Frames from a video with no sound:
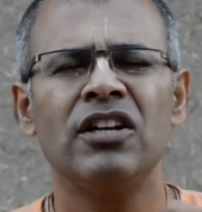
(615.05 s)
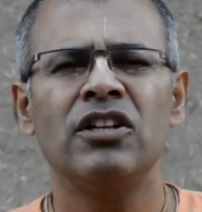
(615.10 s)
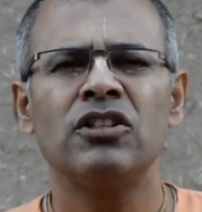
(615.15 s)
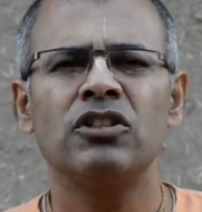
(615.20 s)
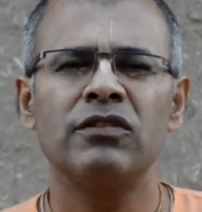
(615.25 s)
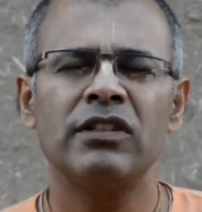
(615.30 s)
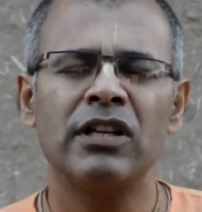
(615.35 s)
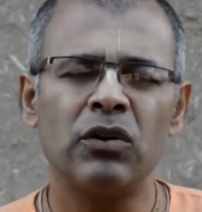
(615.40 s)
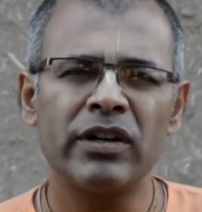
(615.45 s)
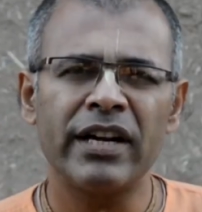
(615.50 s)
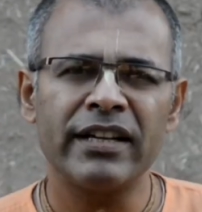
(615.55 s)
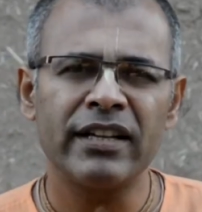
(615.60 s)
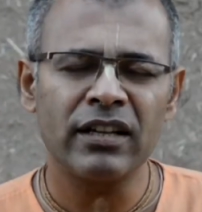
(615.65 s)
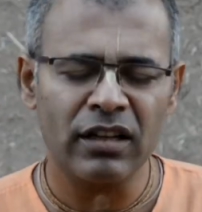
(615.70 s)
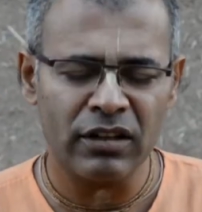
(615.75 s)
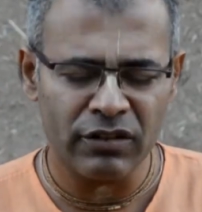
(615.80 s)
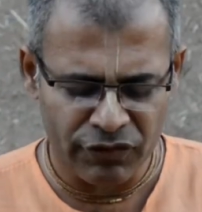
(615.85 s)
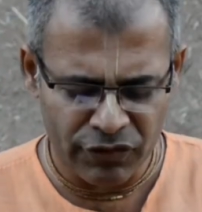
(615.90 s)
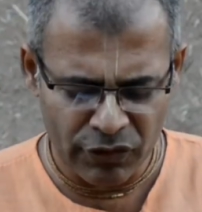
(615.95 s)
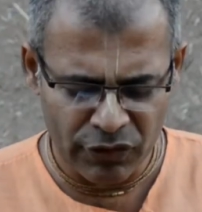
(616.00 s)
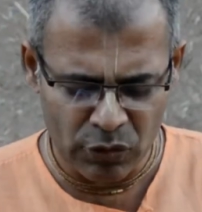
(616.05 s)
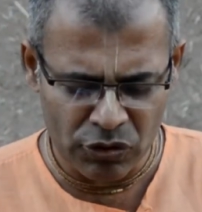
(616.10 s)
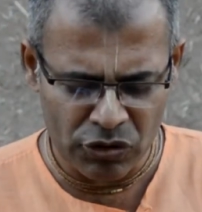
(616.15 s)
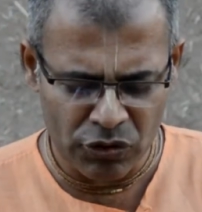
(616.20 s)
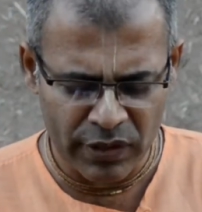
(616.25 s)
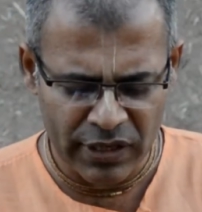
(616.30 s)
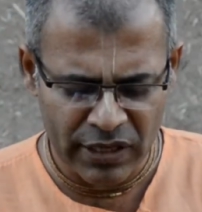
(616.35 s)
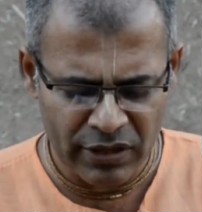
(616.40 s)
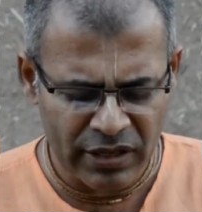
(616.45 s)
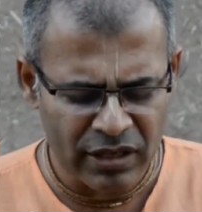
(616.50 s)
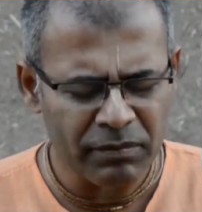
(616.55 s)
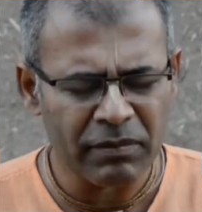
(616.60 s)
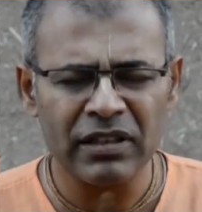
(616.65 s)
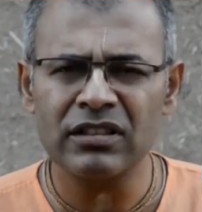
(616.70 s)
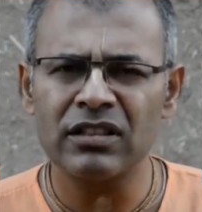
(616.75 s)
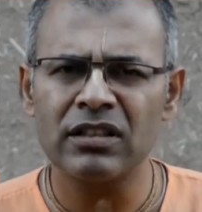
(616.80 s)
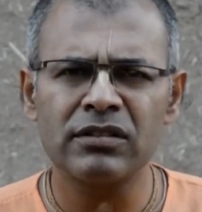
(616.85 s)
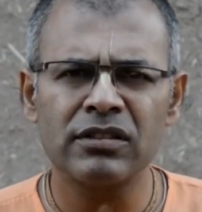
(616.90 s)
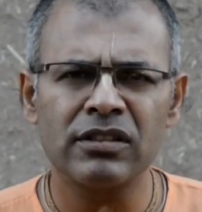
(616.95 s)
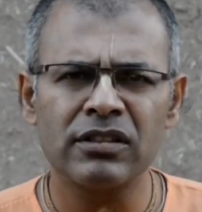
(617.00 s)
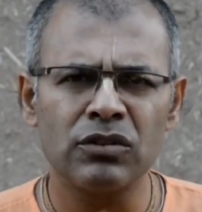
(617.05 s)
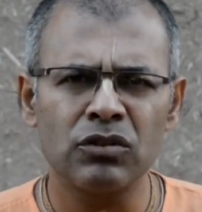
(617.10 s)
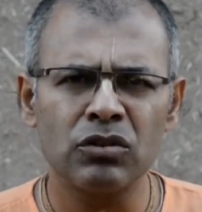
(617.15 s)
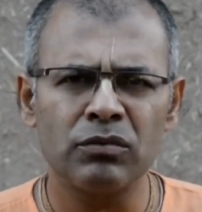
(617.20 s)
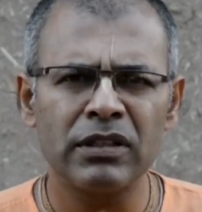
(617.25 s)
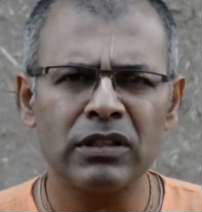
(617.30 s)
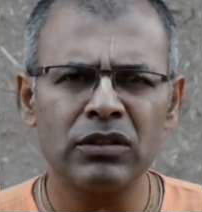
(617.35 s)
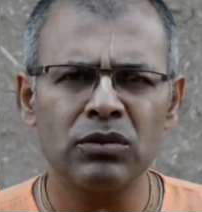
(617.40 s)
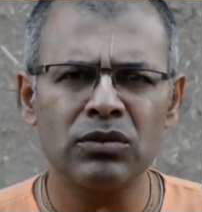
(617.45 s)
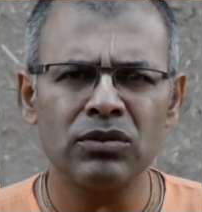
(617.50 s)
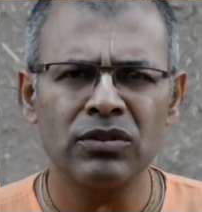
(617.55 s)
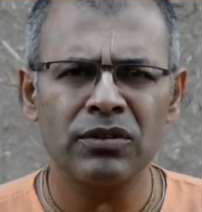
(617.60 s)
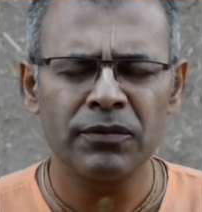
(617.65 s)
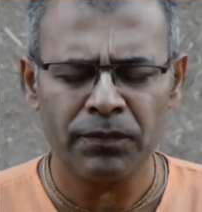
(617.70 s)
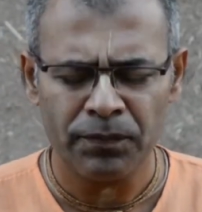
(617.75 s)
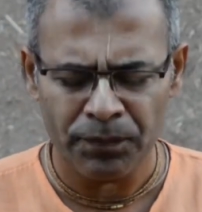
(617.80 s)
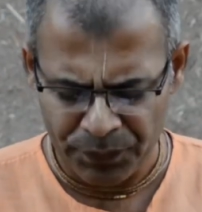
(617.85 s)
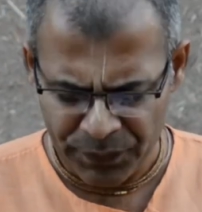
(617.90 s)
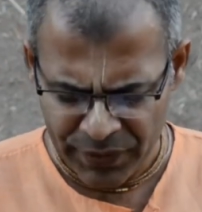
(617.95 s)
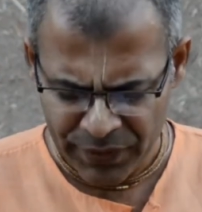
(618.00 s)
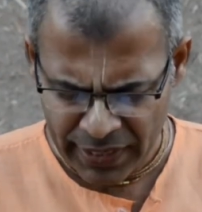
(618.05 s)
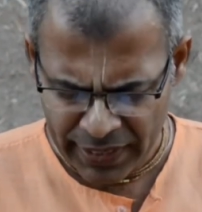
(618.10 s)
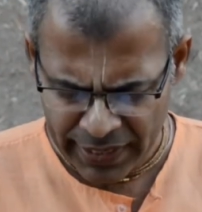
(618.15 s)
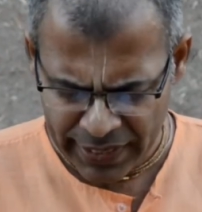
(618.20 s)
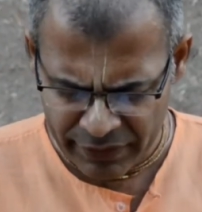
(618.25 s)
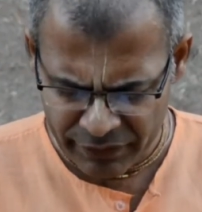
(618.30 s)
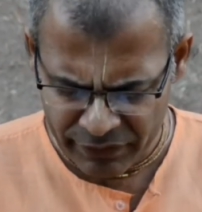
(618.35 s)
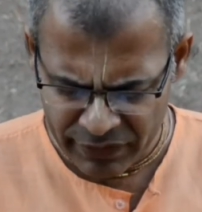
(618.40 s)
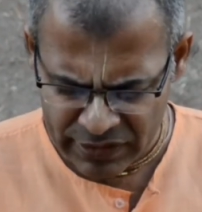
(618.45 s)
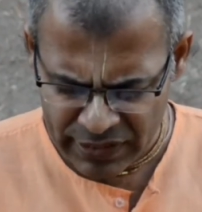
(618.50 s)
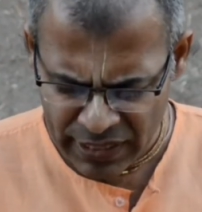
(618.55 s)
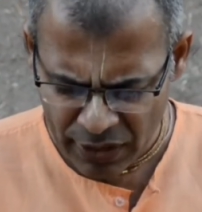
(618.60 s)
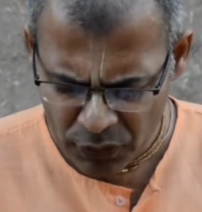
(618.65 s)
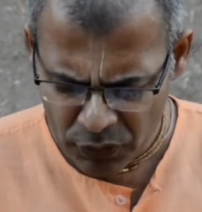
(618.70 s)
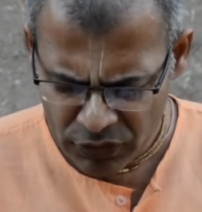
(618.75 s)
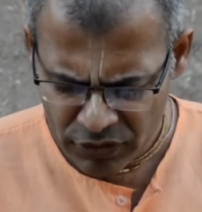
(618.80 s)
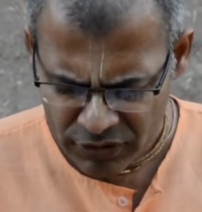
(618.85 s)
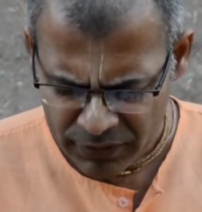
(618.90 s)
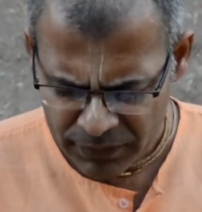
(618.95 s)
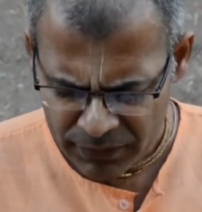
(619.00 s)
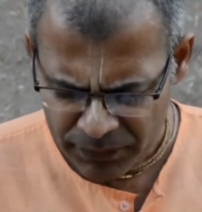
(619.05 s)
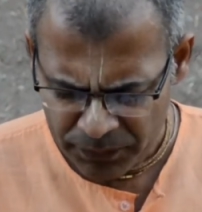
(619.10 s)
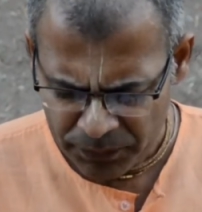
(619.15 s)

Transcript: So without getting confused, you can read Bhakti Rasamrita Sindhu Bindu, and without